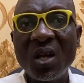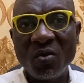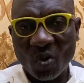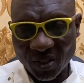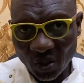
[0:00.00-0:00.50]

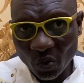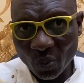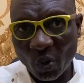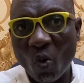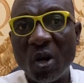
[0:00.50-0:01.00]
you are still going to be
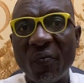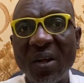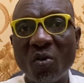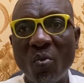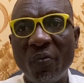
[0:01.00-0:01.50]
qualified
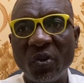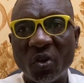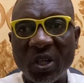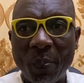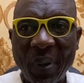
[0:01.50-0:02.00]
to move with your
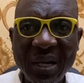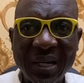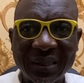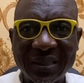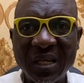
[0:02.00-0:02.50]

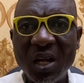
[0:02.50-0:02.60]
dependents.